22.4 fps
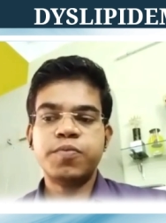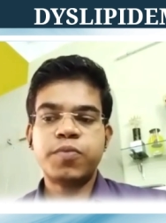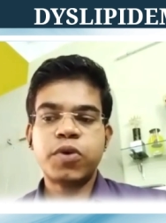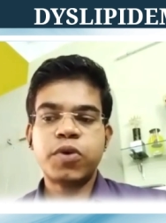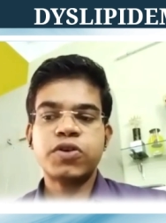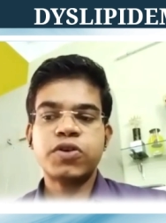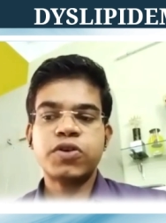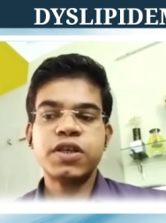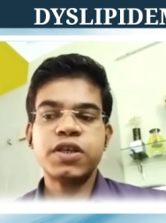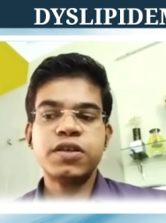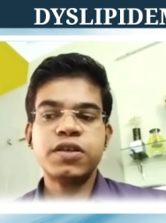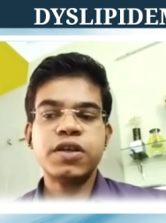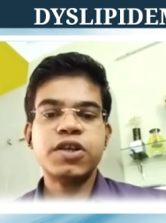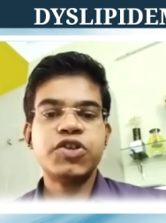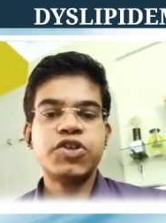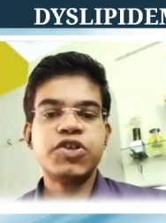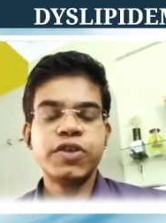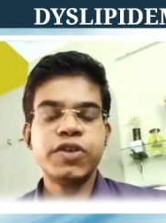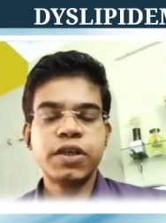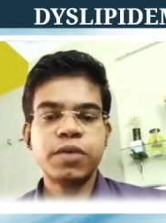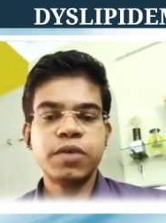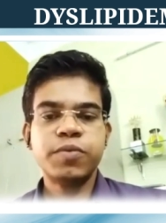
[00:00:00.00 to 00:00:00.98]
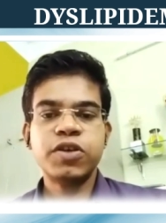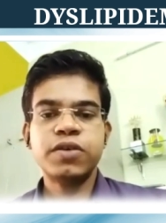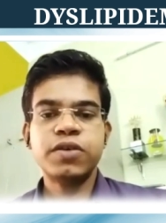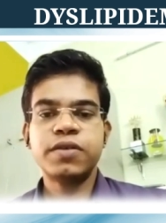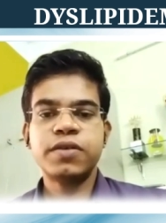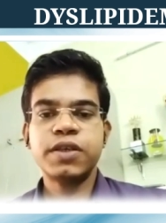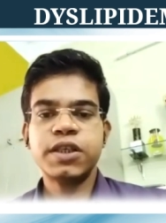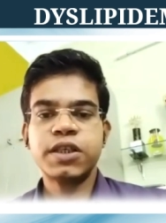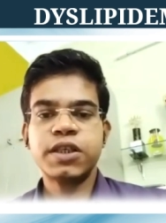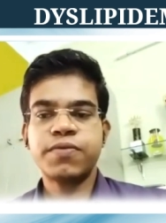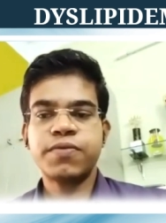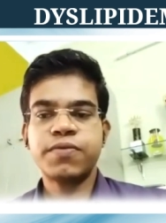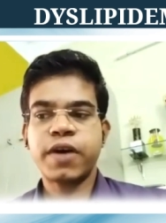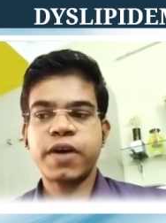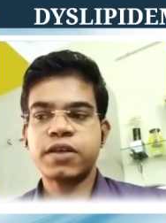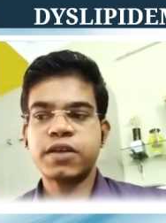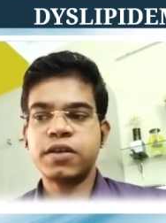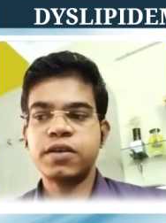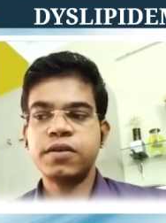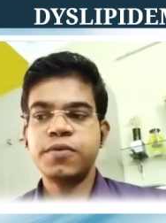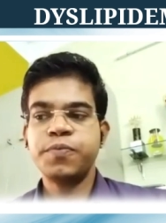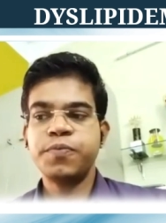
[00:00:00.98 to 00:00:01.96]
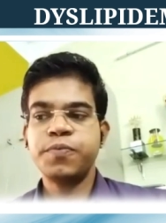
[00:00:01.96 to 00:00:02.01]
important treatable risk
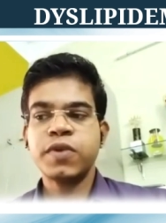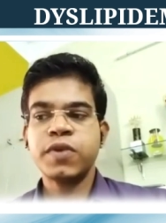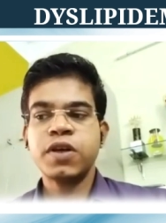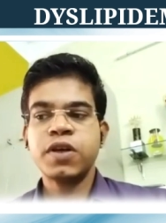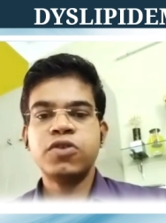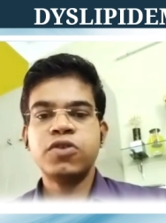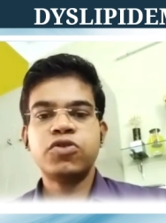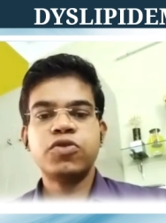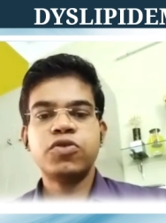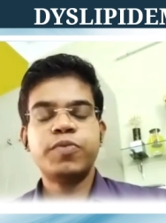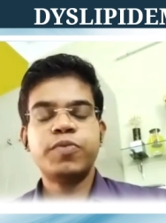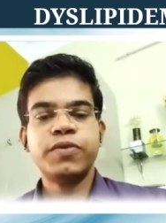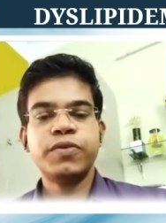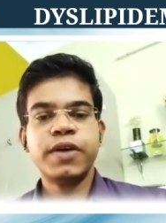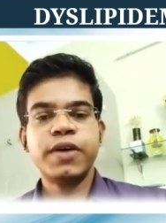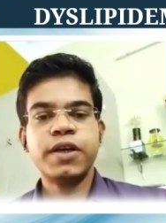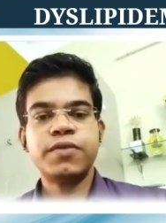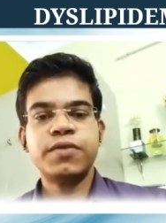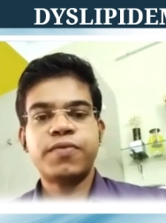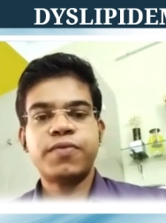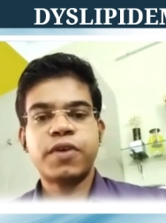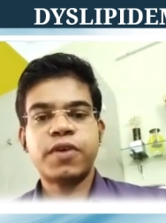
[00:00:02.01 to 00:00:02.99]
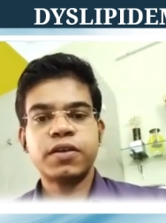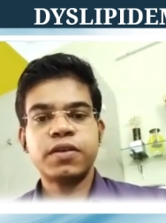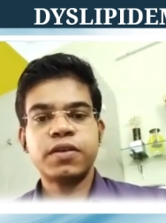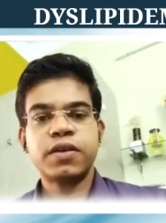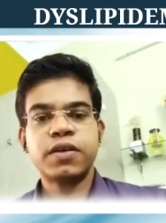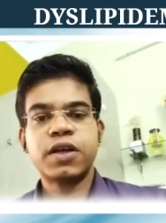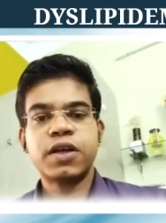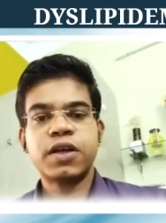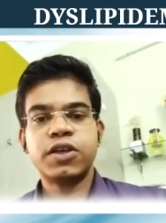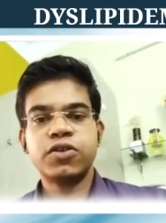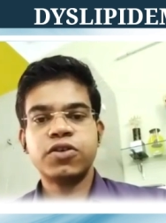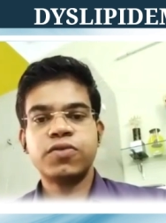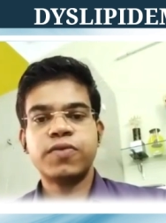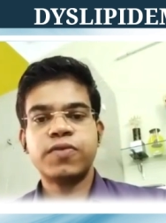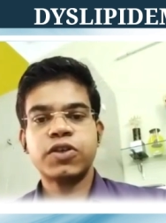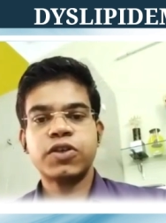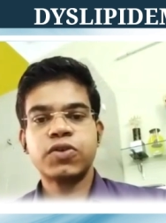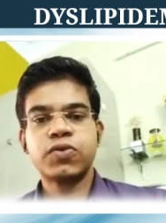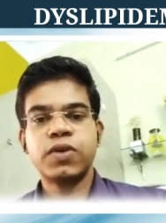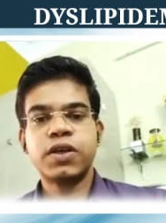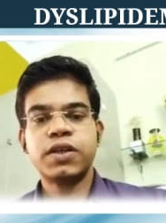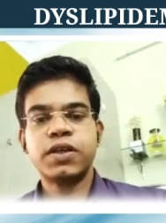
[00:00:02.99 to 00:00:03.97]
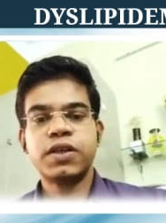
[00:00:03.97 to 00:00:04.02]
factor to prevent further
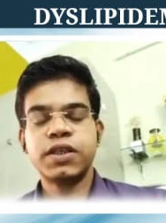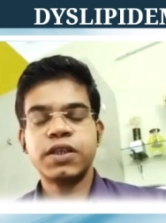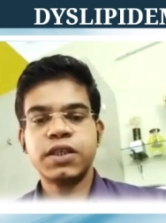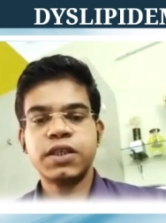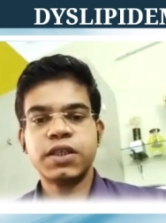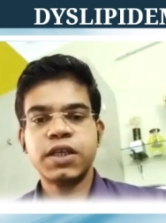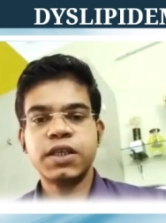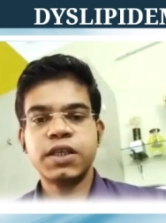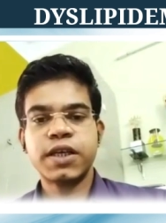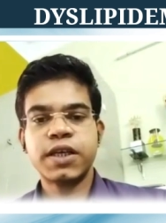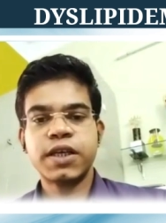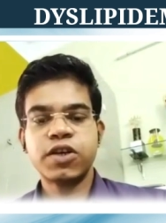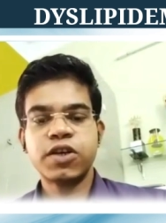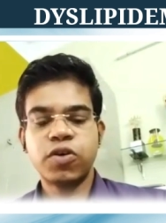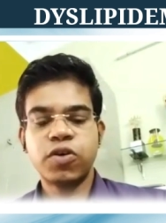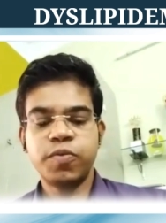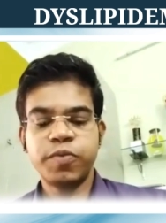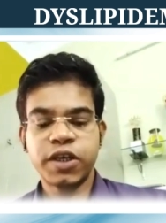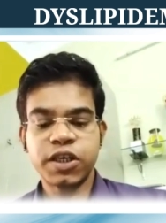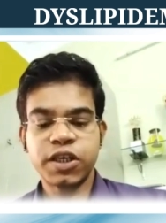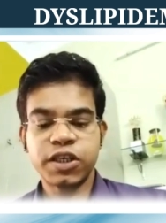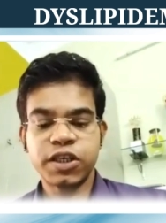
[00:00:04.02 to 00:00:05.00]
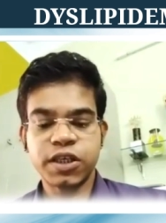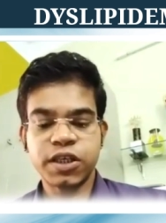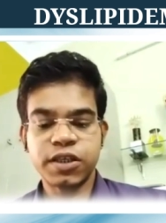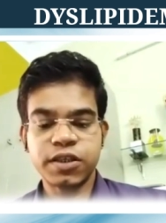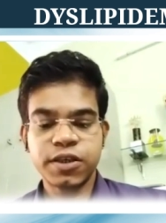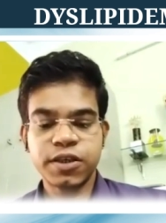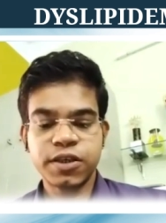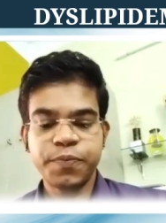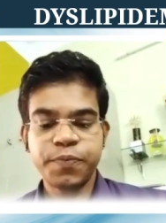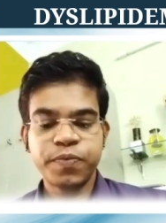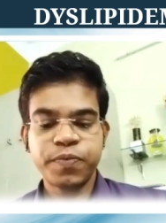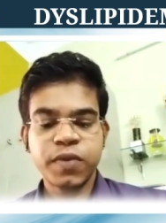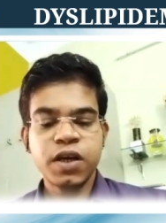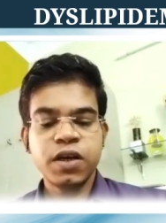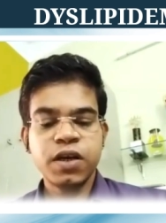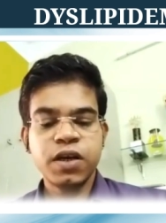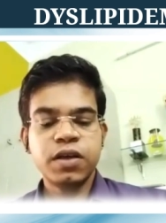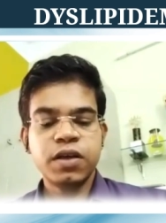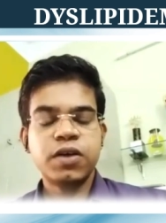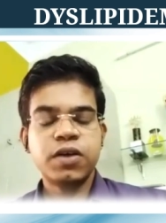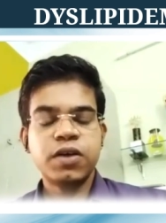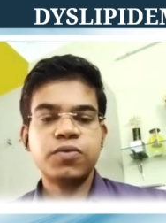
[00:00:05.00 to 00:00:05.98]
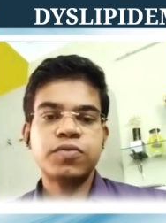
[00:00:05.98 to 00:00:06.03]
cardiovascular diseases and complications.
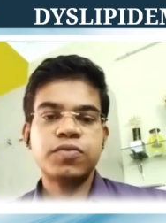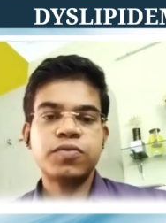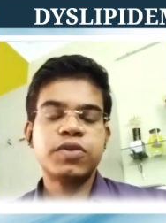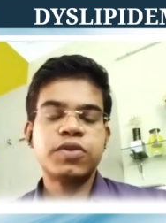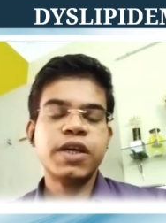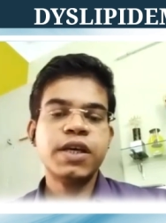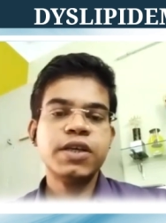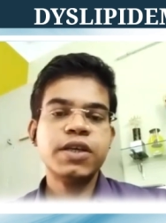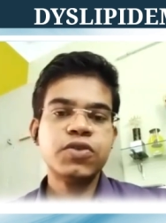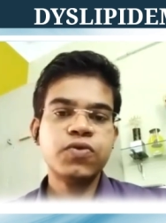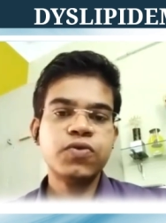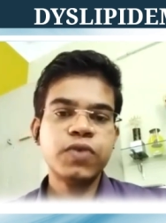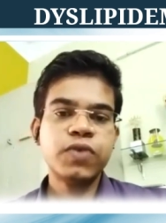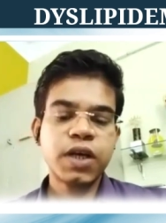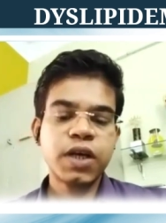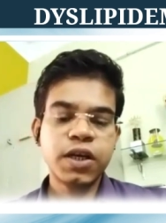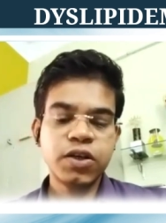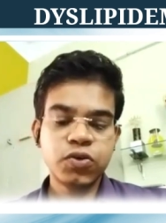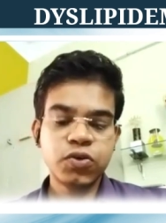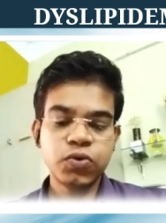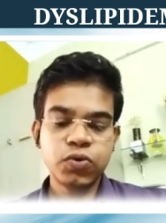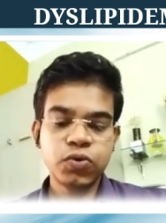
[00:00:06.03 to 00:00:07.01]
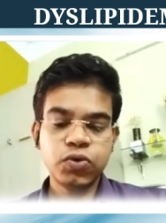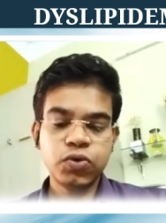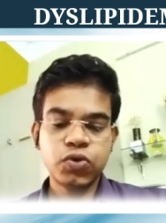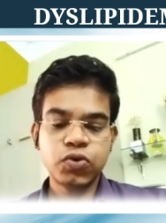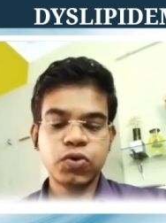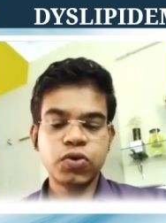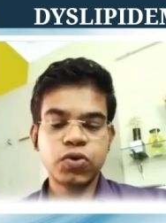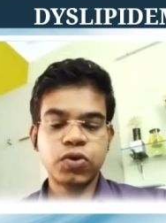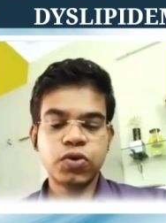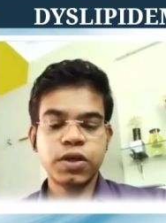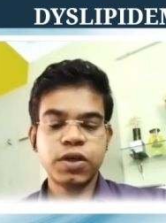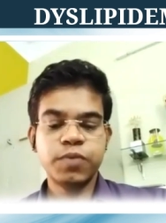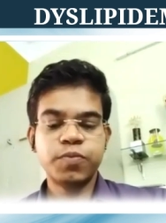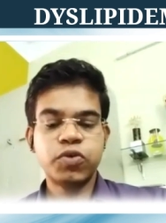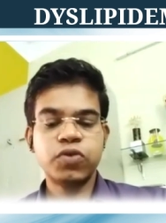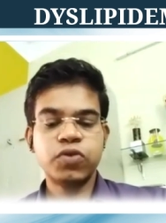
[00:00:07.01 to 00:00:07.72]
Now, things we can do to